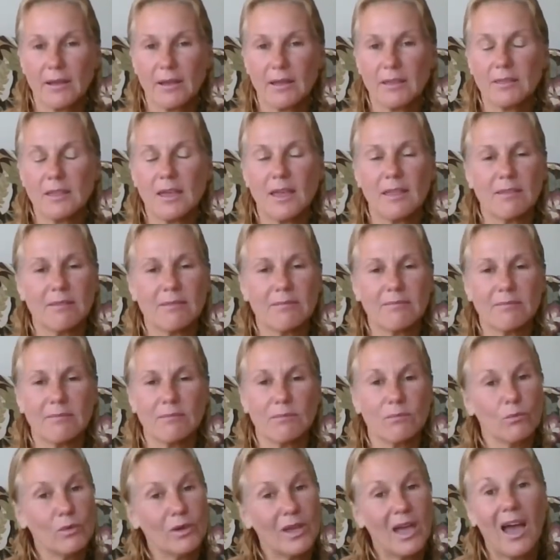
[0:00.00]
And then
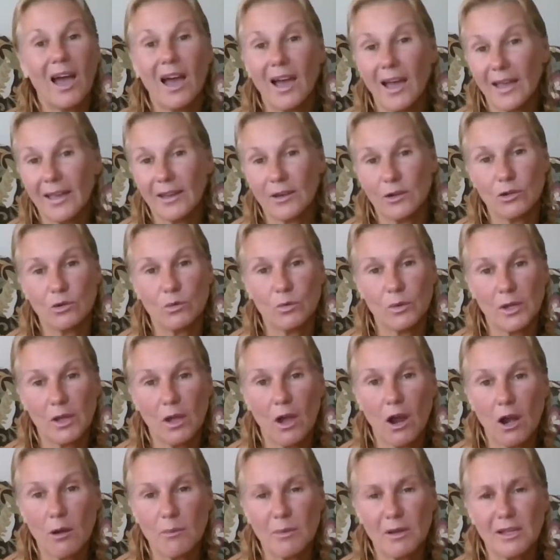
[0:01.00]
we hide who we
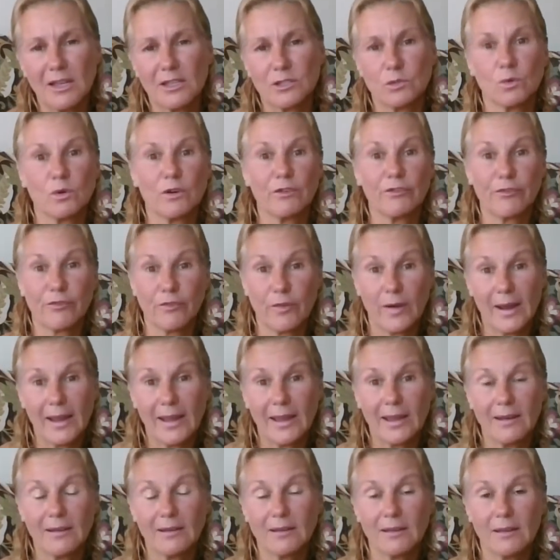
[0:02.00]
are because we're
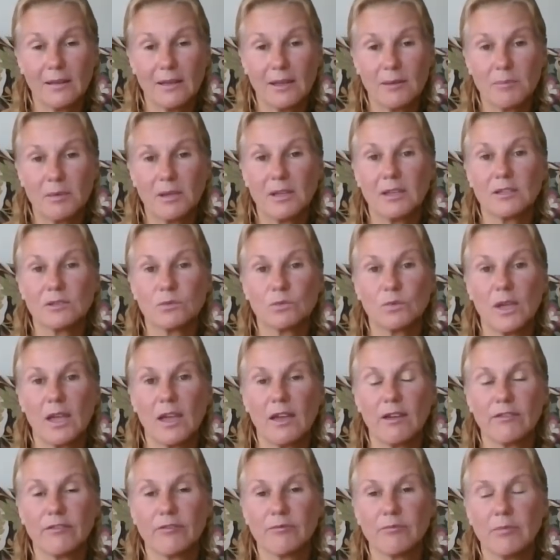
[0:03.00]
afraid, because we
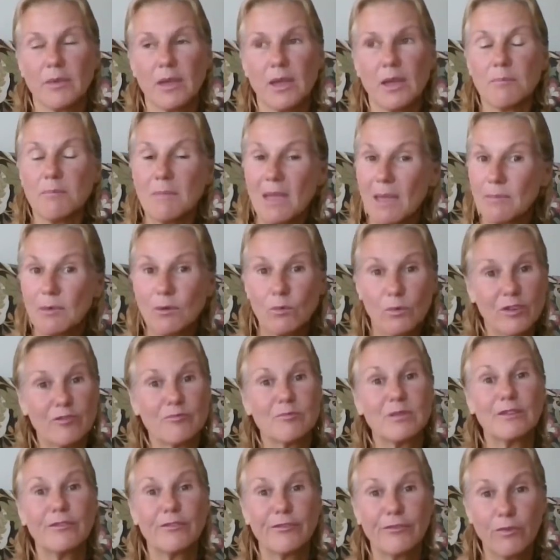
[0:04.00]
have, maybe we've
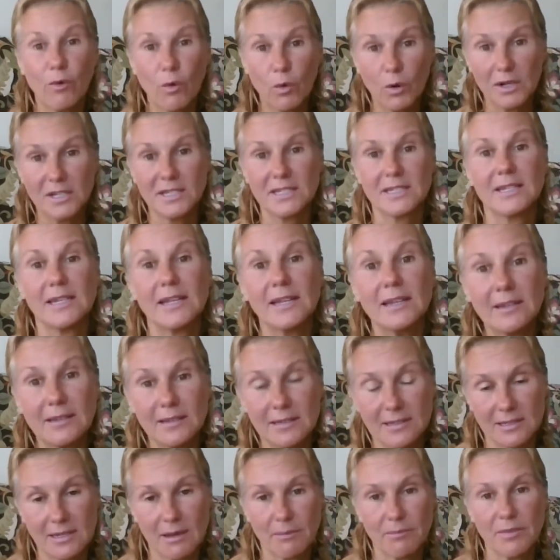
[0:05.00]
been forced into
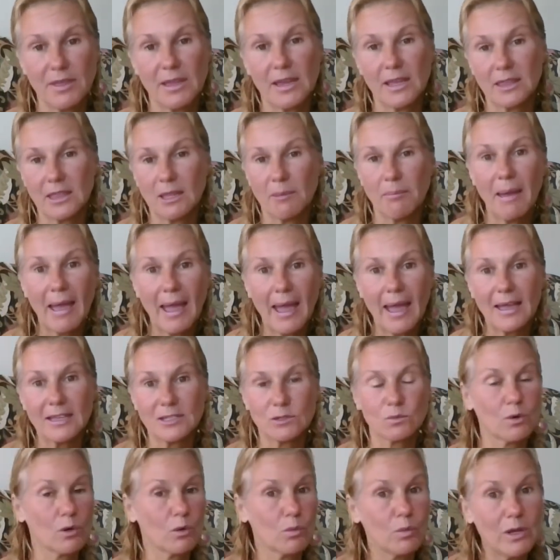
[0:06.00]
something in the
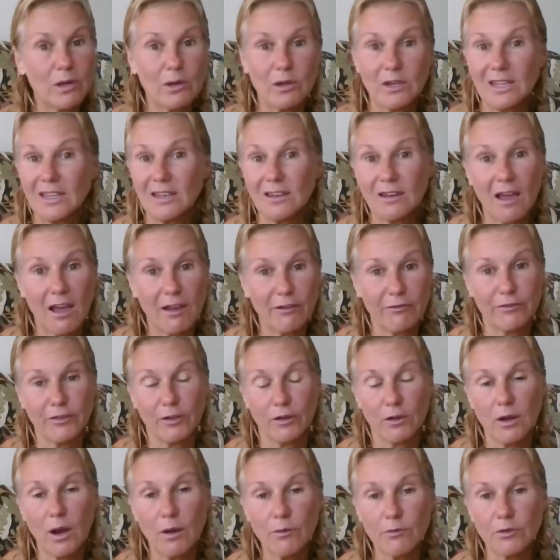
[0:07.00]
past where we did not
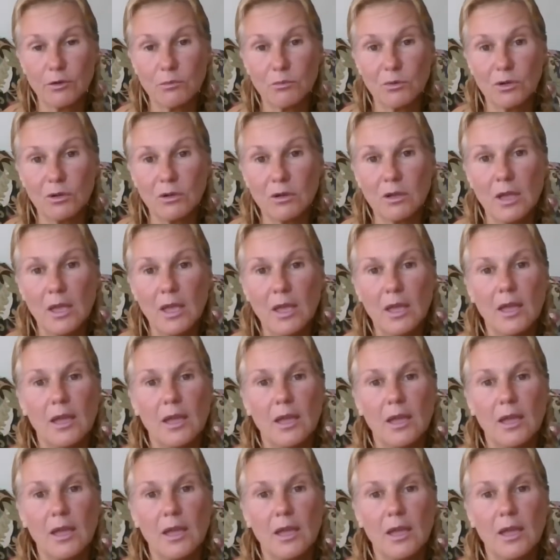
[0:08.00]
feel comfortable.